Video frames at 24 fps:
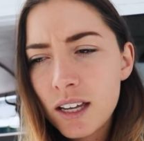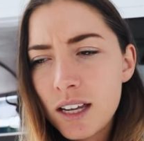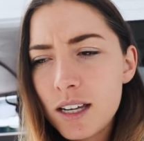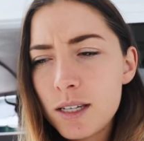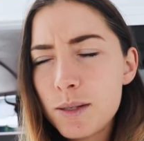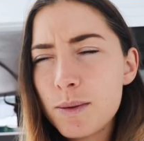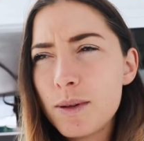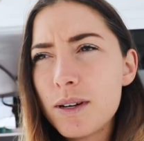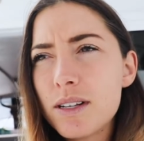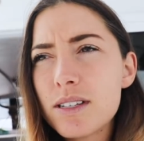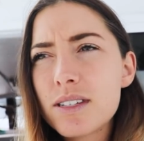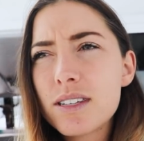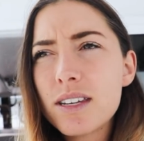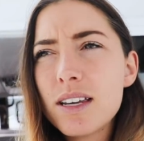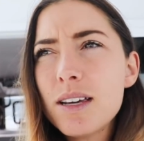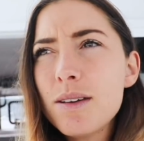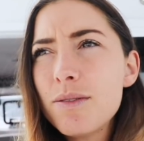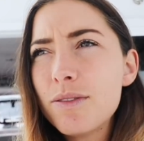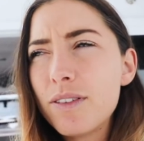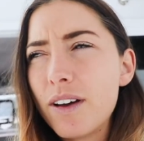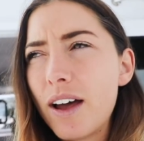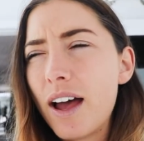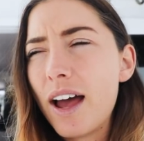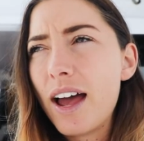He's been
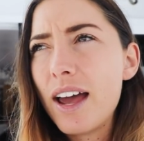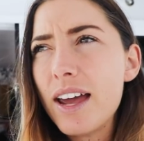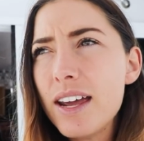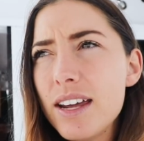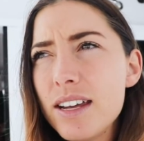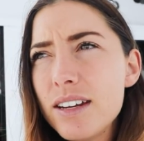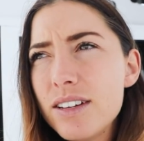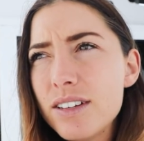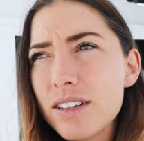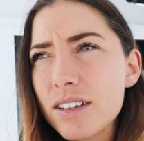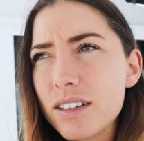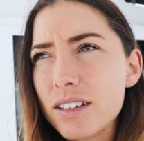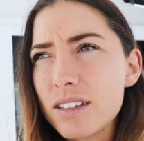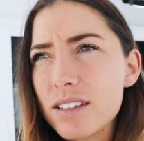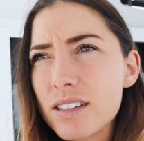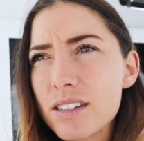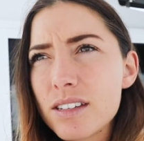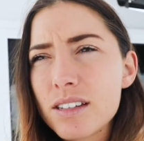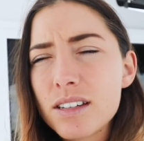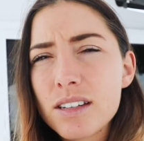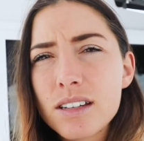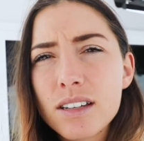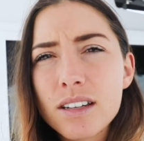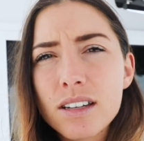asleep for
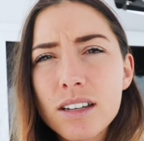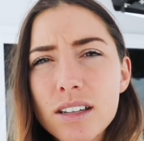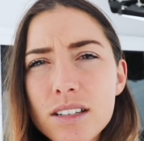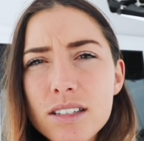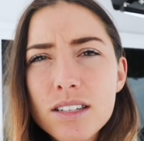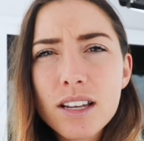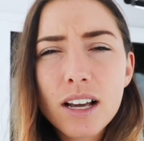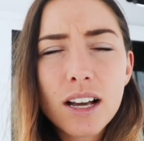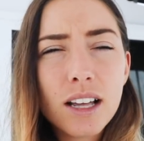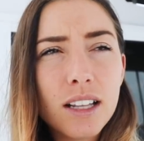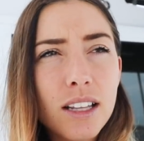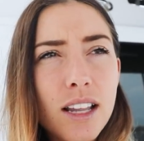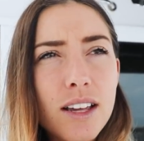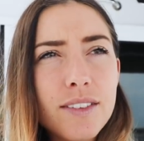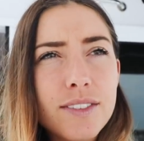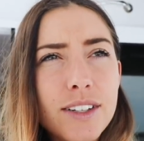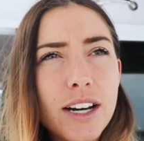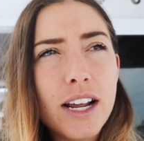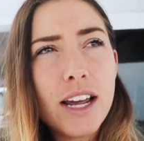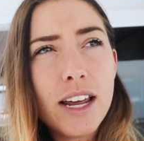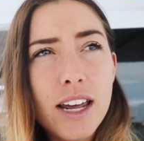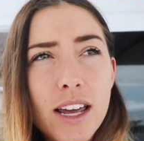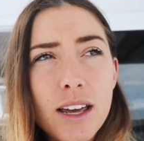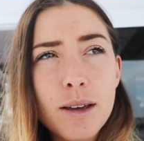ages. It's like
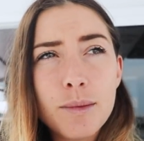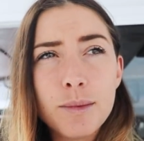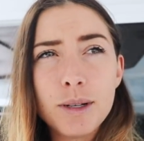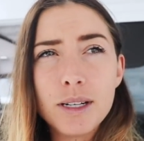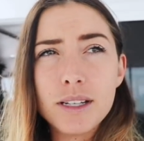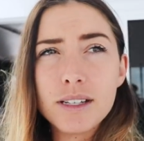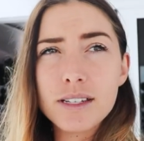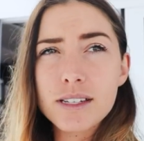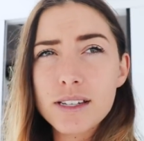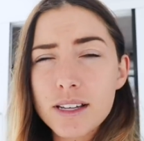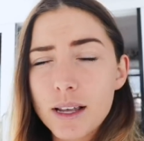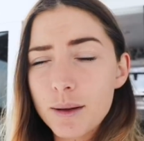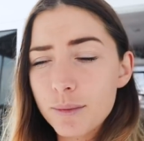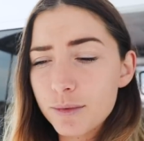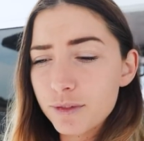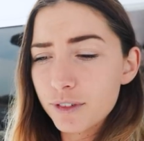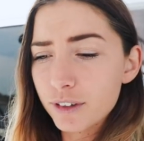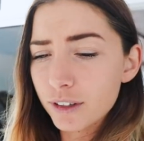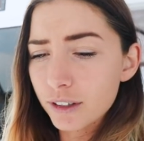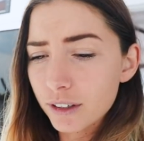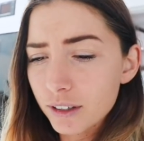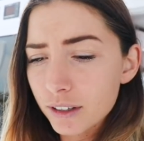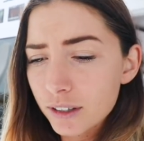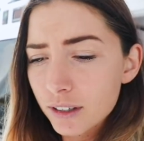11 a.m. and he slept
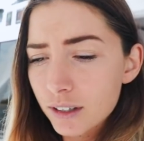for